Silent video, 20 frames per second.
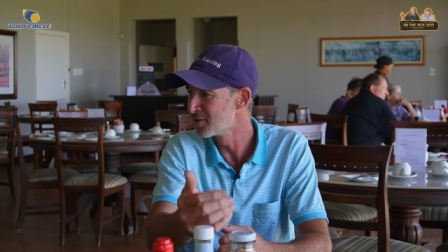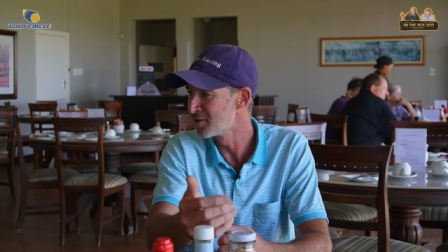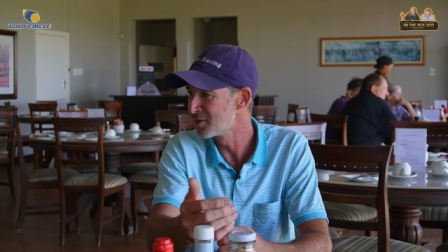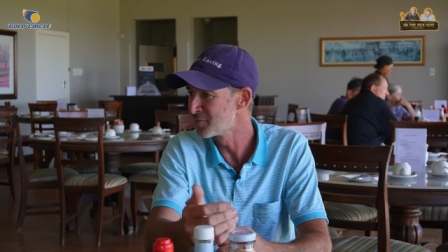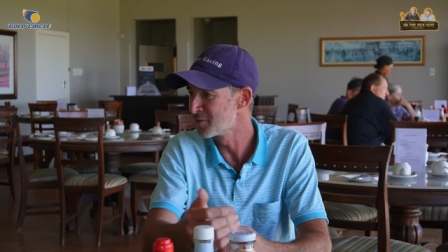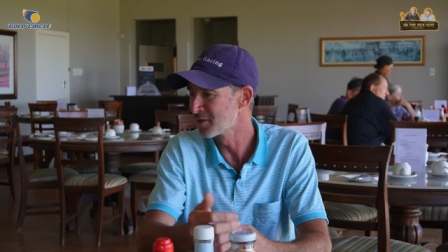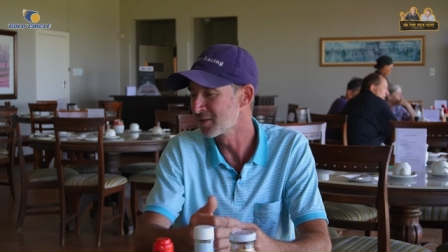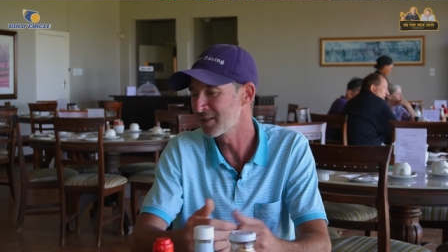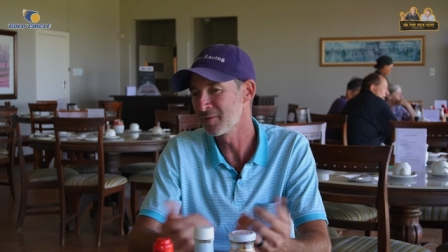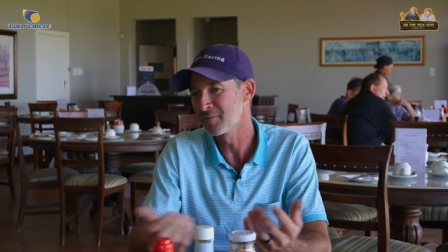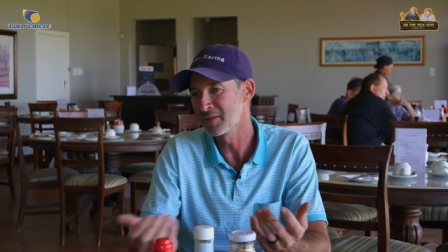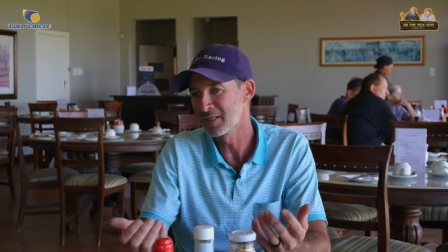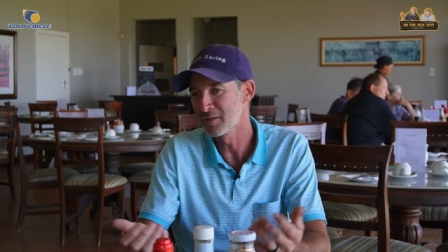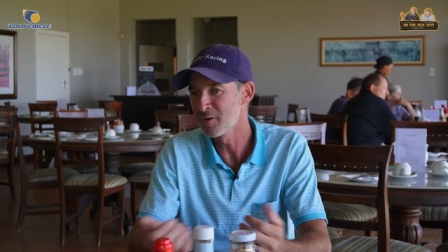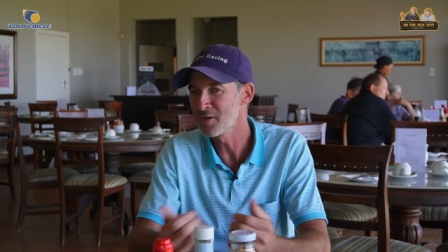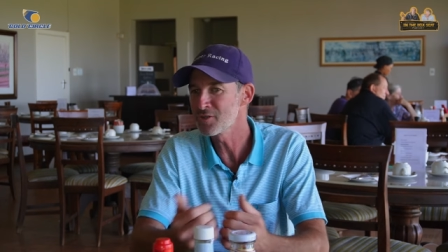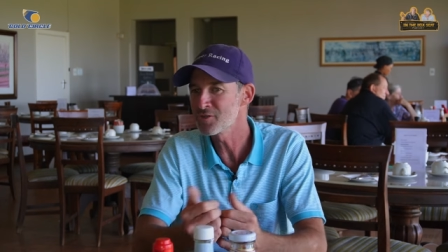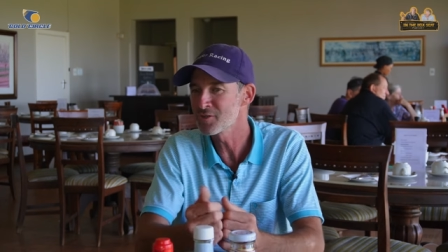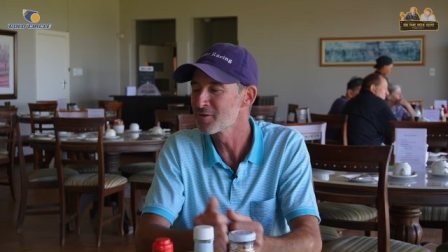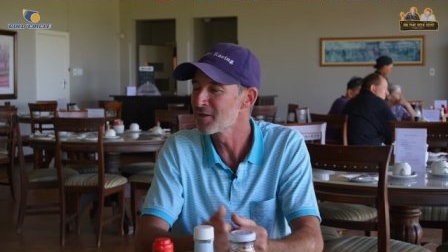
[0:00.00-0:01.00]
option. okay, but he
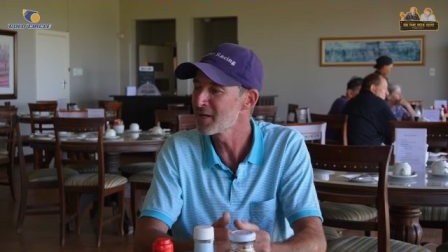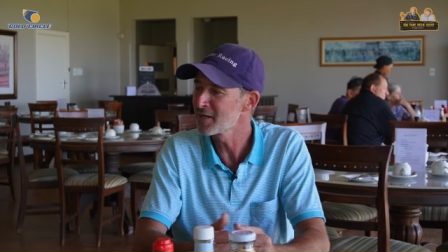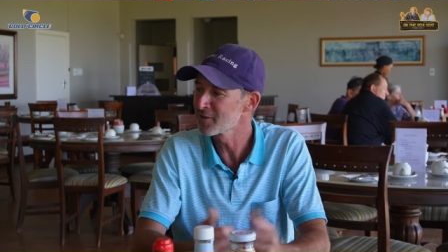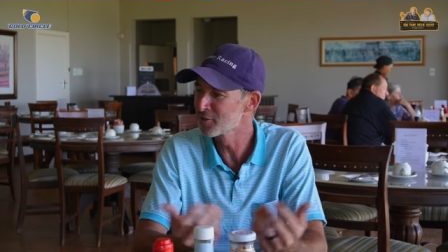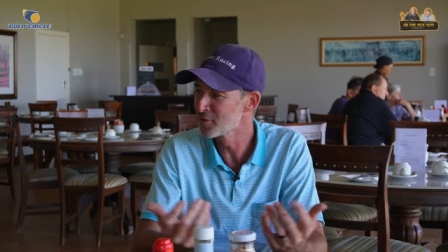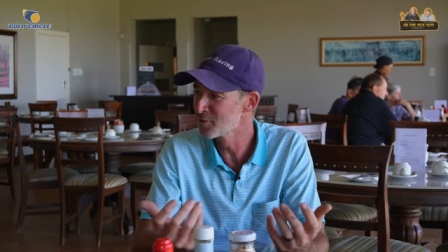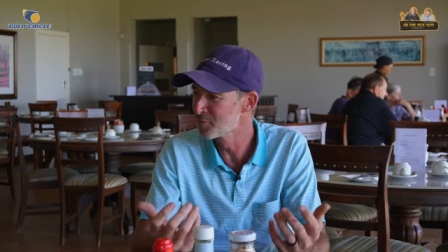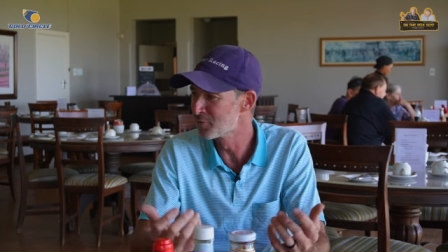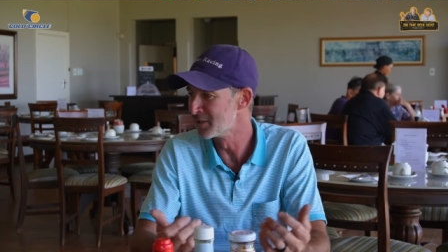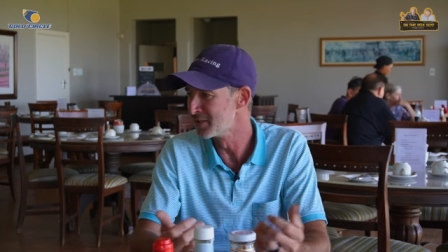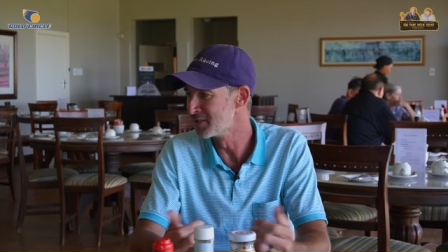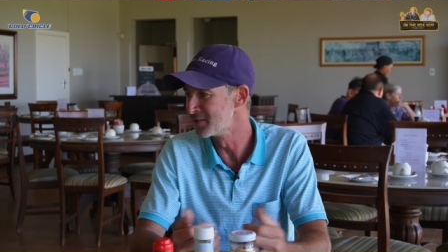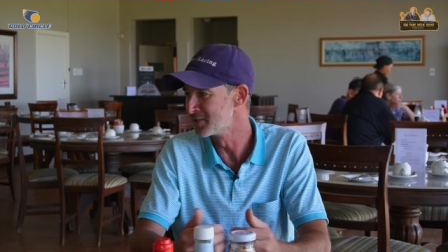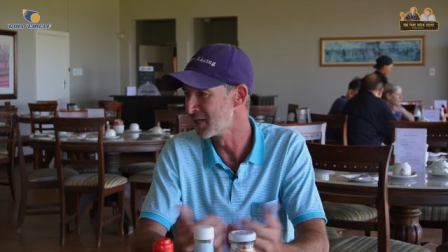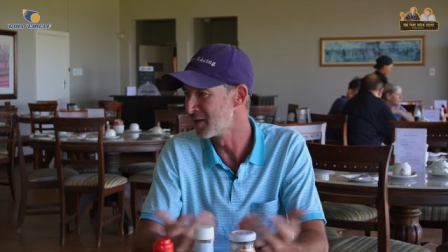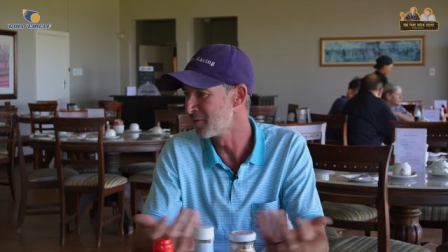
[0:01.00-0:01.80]
wants to ride group winners.